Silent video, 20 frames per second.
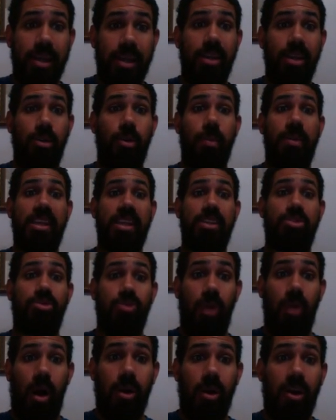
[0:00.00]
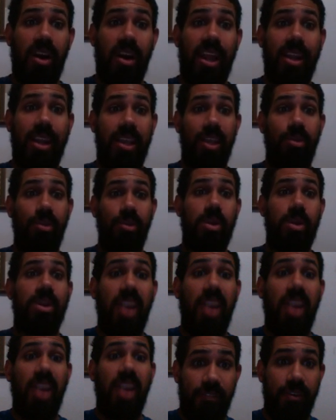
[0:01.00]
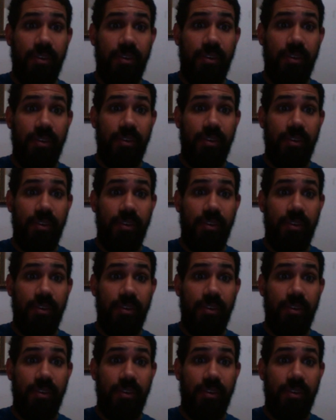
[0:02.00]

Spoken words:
he will be stronger and he would love you